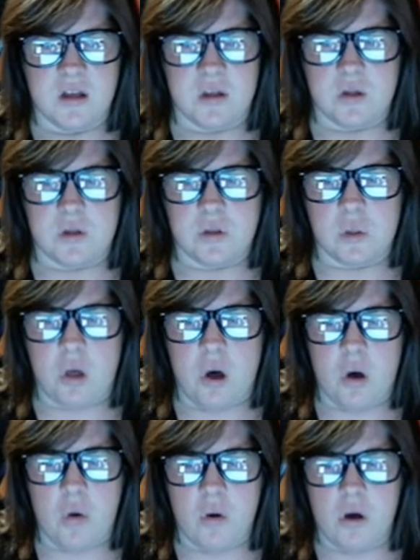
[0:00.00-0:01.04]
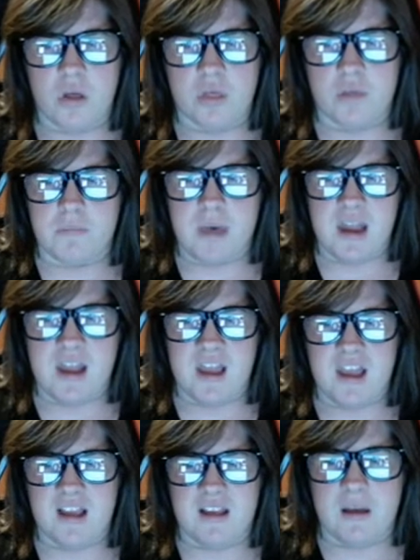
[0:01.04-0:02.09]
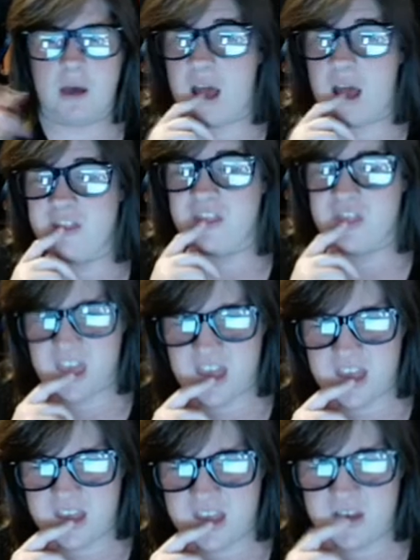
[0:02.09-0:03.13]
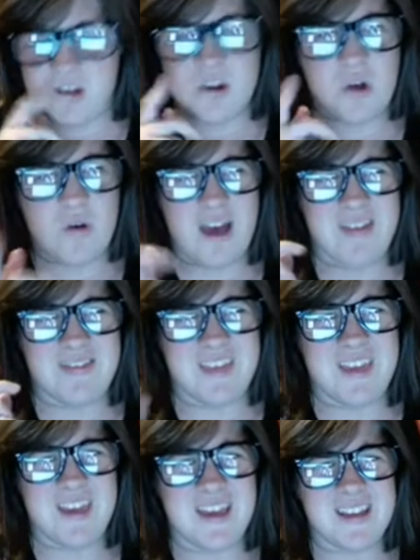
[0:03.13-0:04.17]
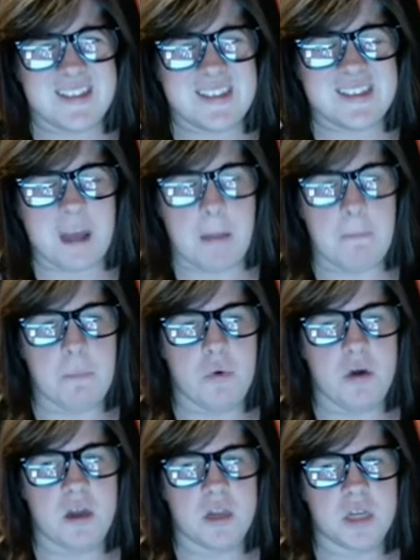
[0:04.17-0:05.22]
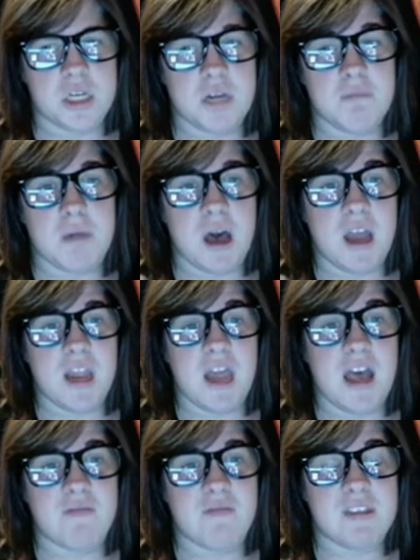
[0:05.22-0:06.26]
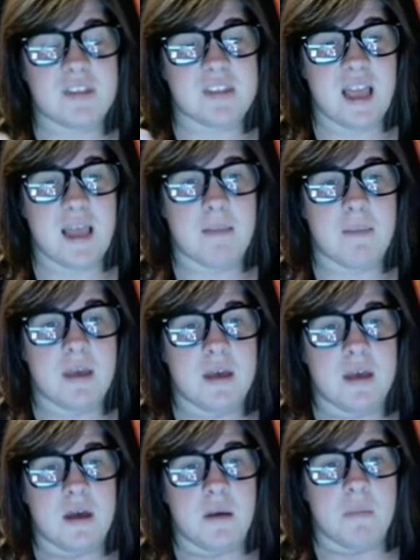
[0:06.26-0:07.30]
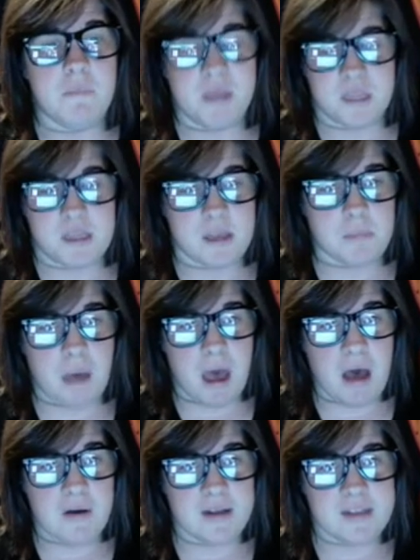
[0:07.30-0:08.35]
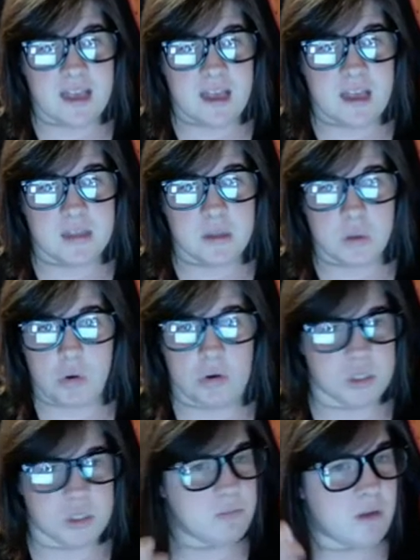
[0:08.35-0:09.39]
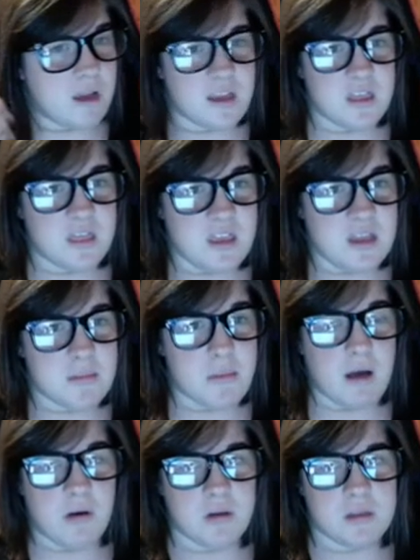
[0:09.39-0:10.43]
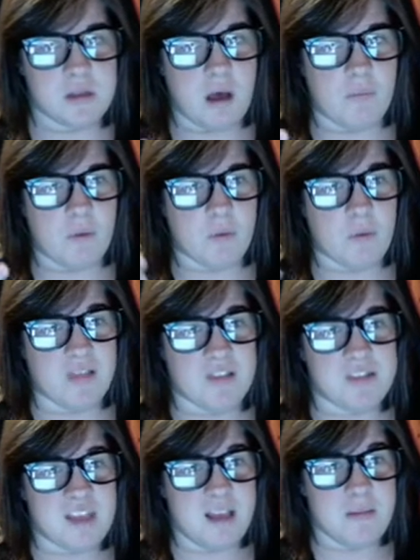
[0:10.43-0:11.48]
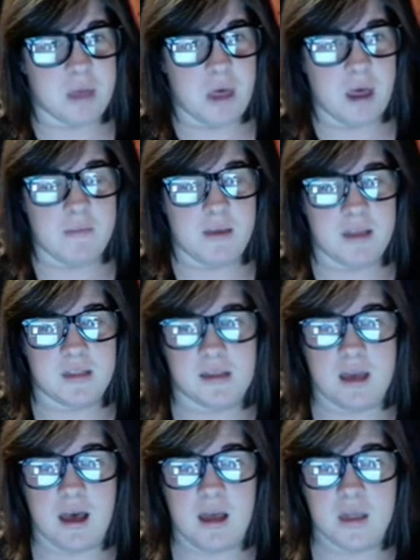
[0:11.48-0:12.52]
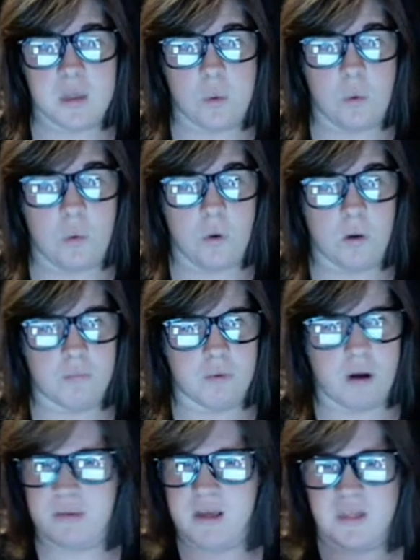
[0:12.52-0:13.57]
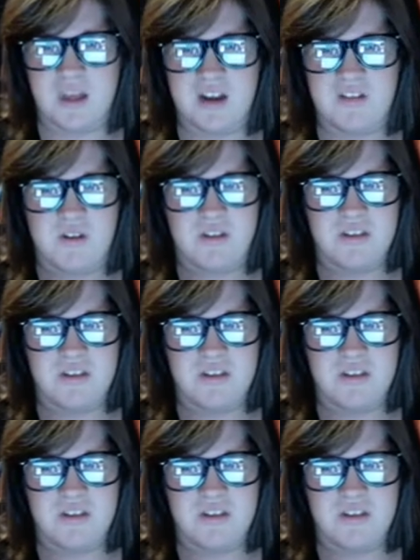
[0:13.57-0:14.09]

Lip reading: glow on the bat. I think at some point she might have the same mystic powers as a turtle. She might get these powers around the same time as the guys, or probably later on